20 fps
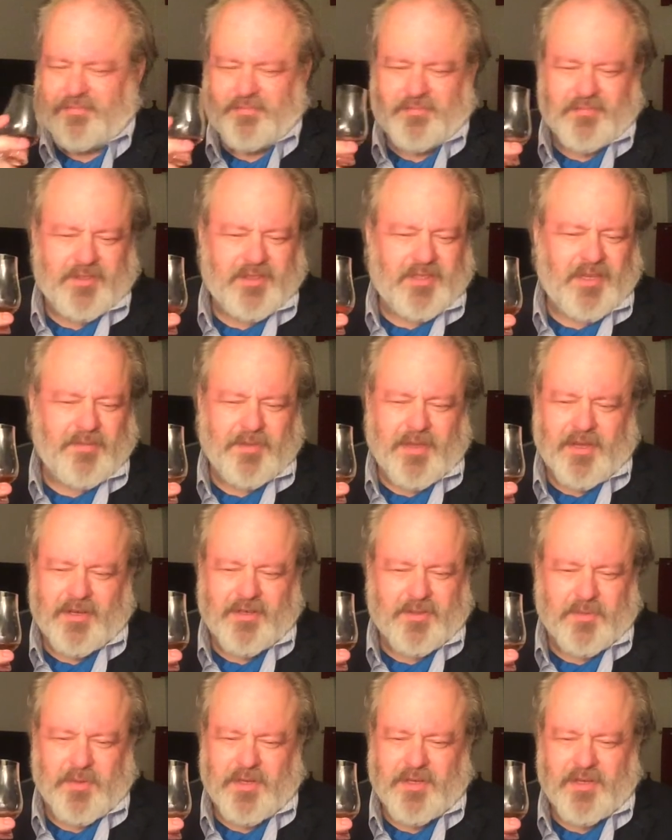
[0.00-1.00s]
It's some kind of
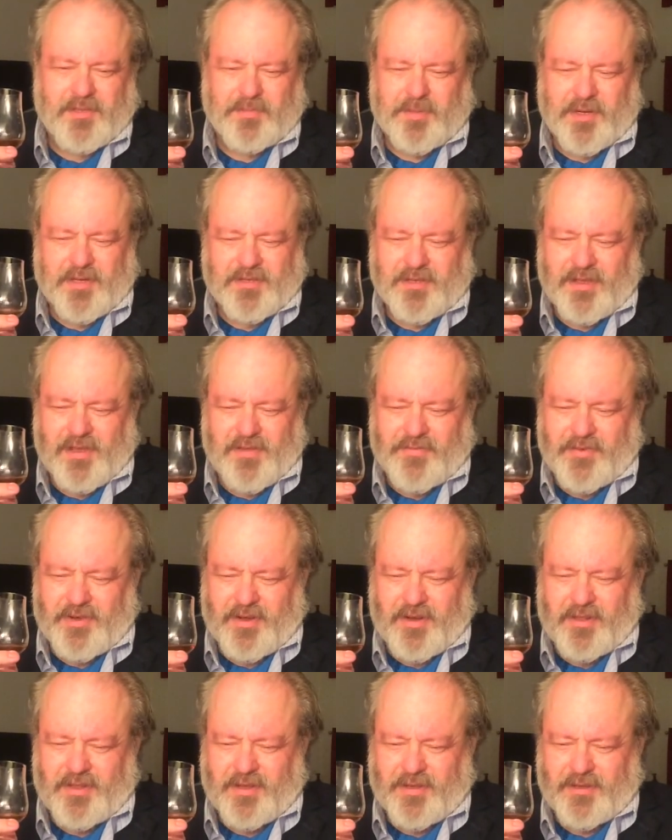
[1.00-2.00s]
sweetness, but it's not
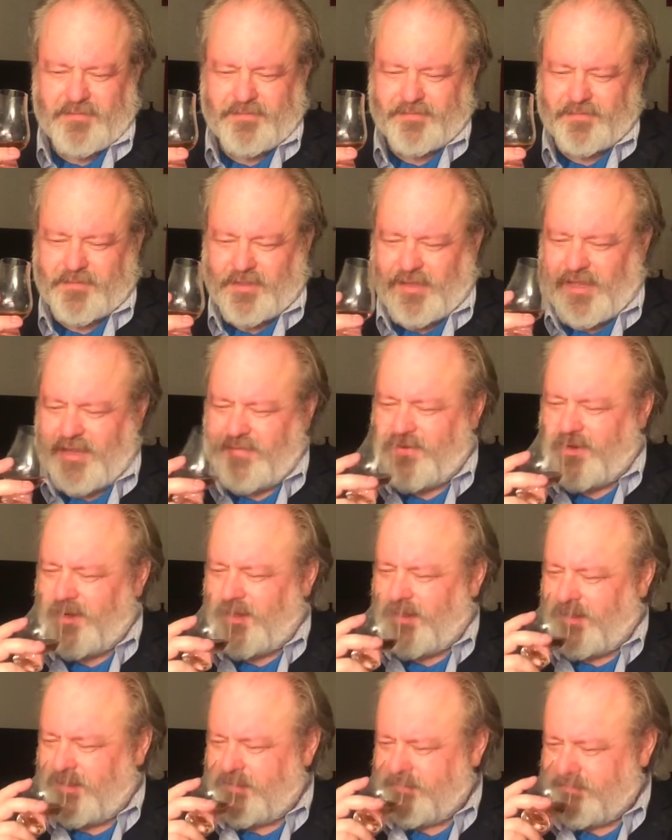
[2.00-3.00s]
vanilla. It's not
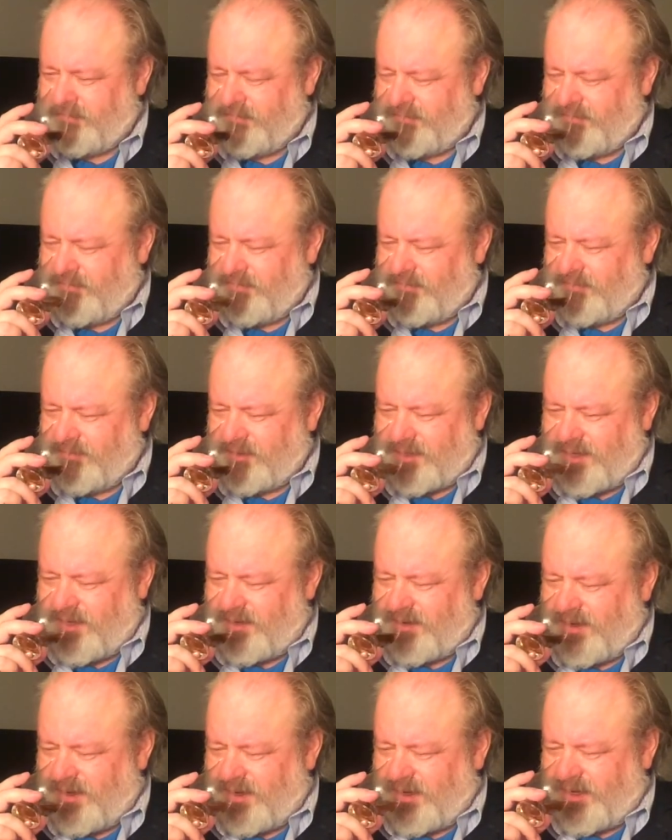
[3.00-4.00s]
vanilla. It's not
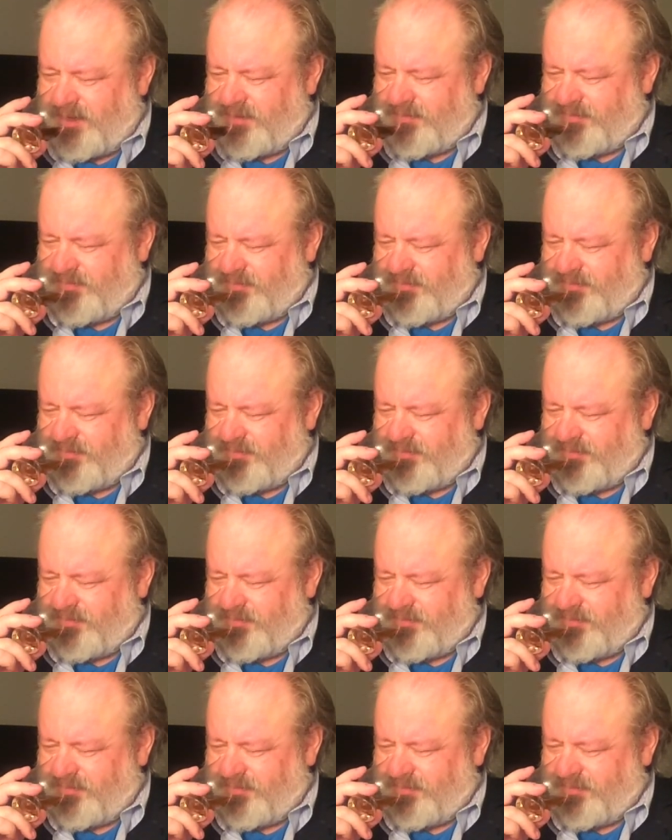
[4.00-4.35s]
honey.